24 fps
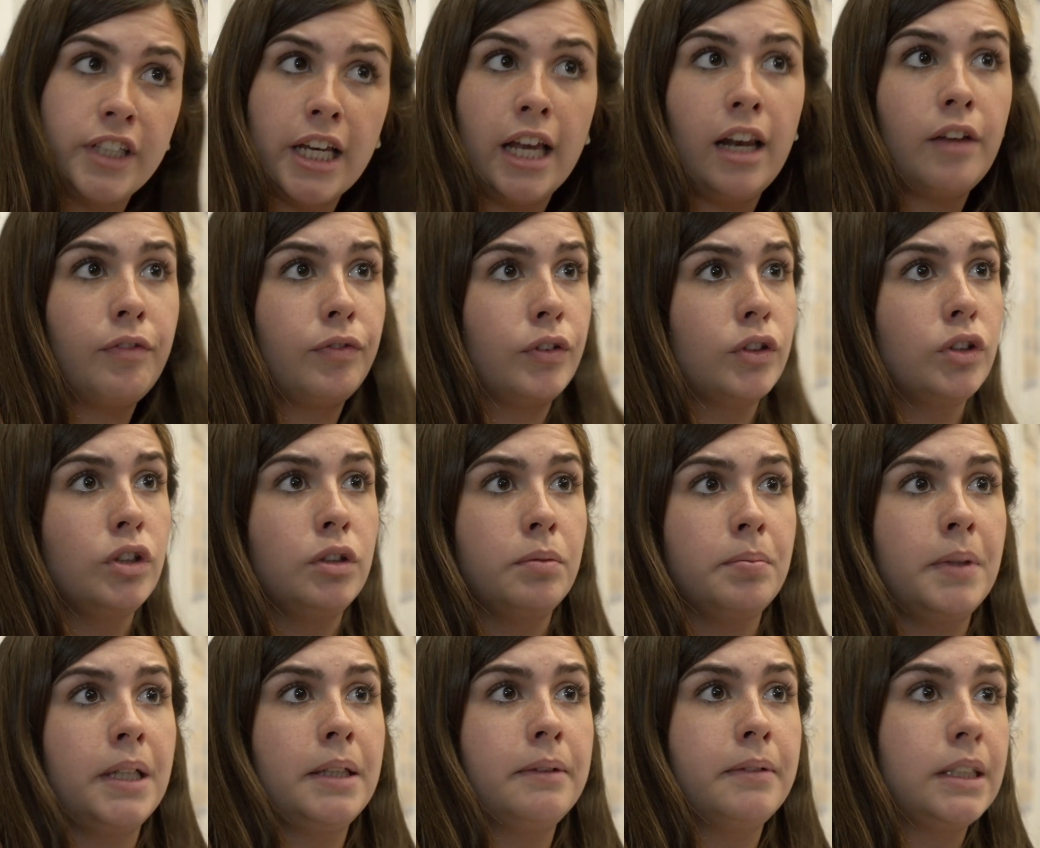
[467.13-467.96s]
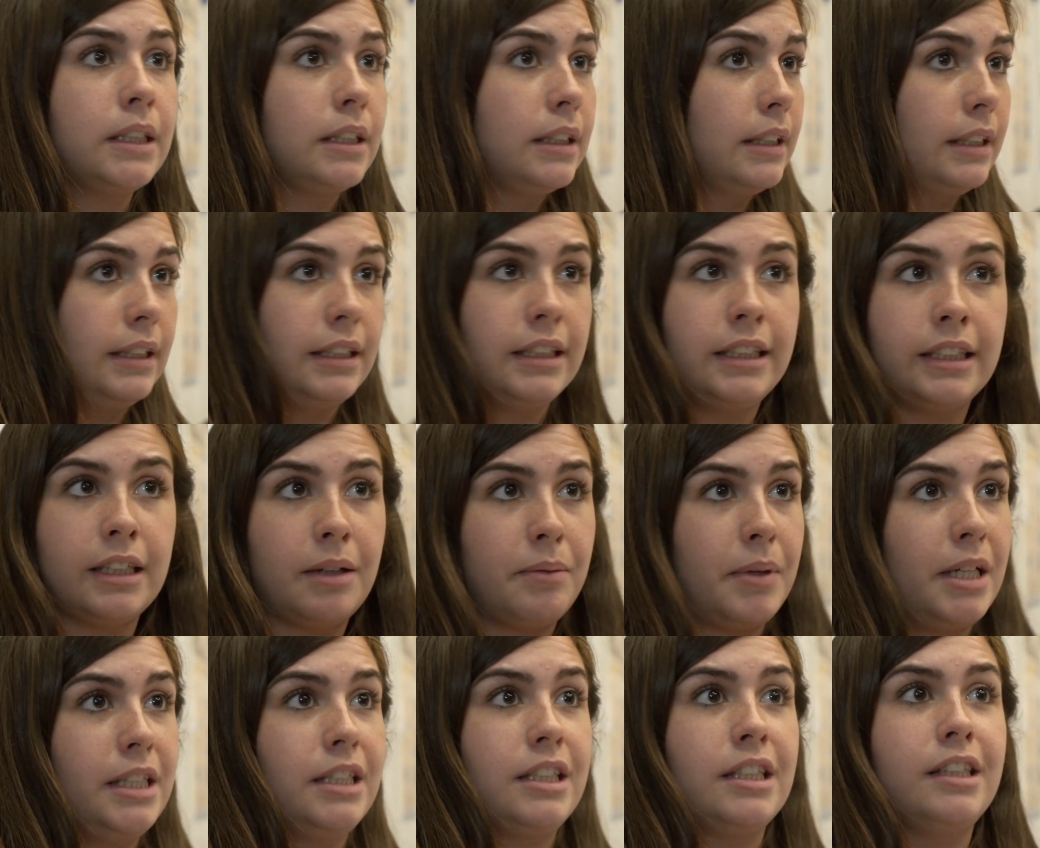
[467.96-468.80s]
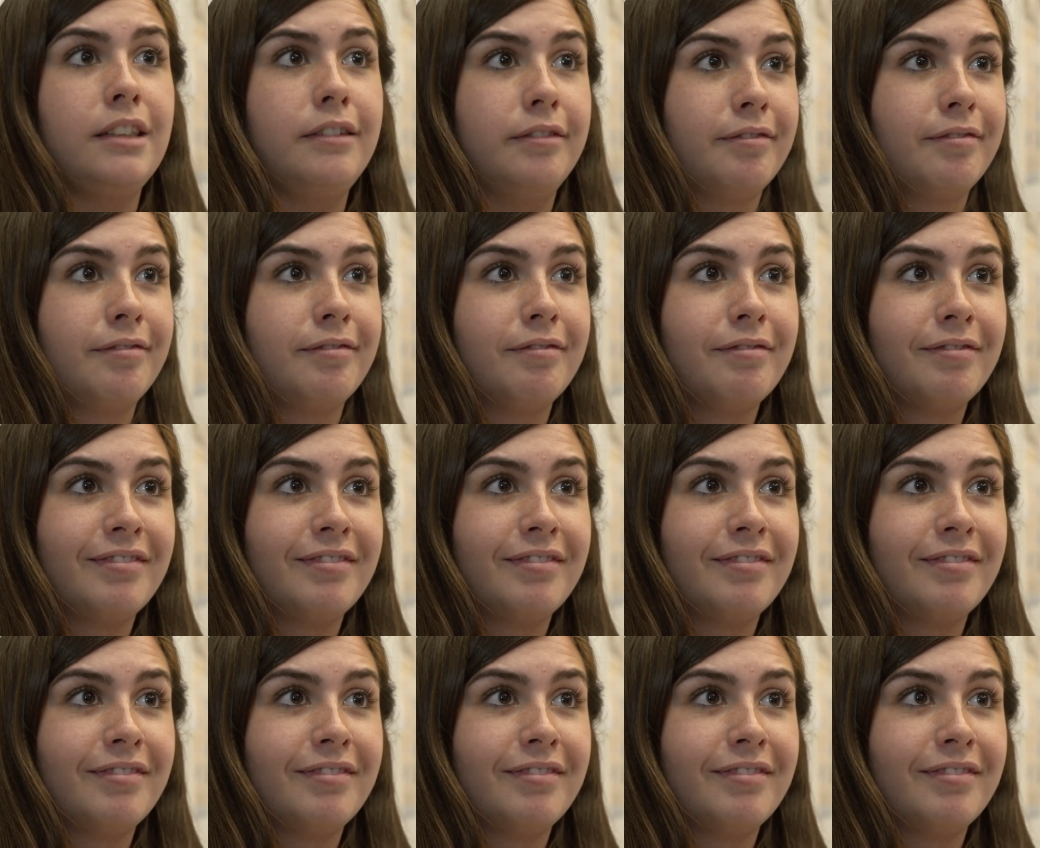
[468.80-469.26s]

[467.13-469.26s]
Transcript: telephones maybe. It's amazing.